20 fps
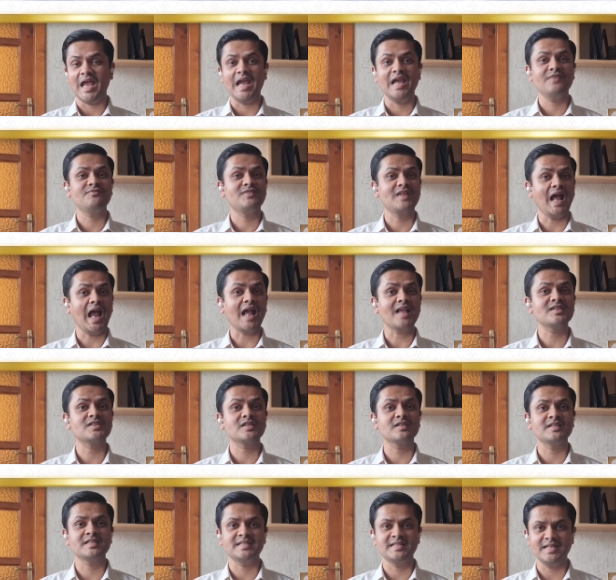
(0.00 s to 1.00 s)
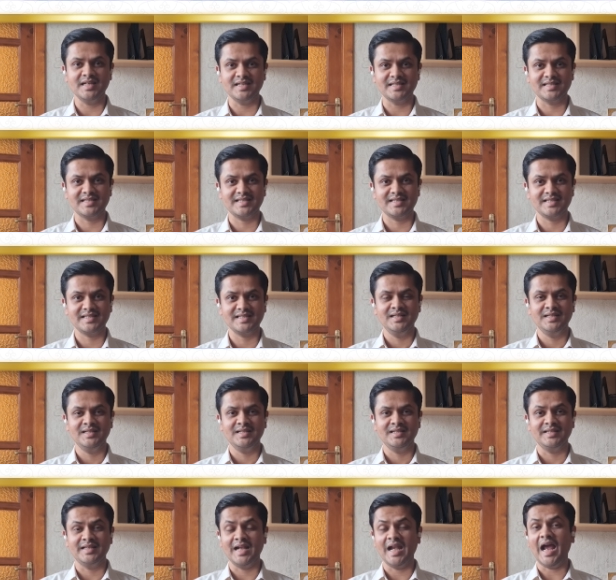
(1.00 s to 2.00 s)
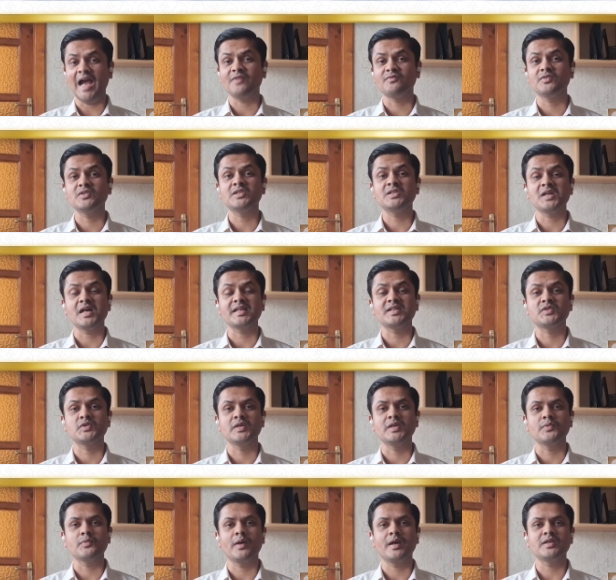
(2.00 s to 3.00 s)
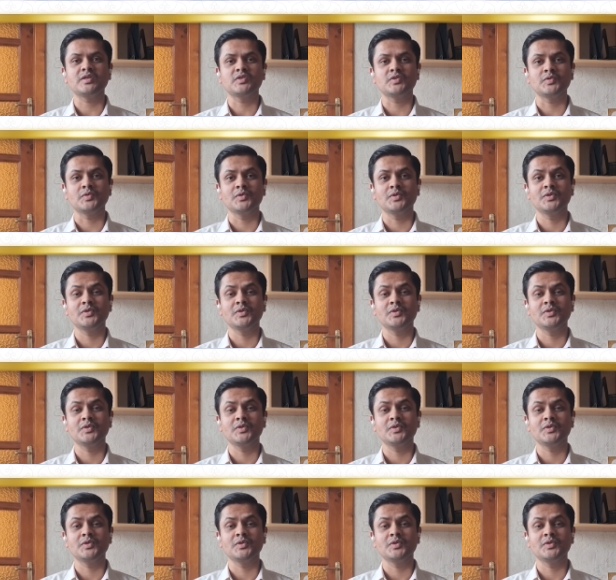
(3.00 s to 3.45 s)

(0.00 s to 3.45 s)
If the answer is yes, then I would like to invite you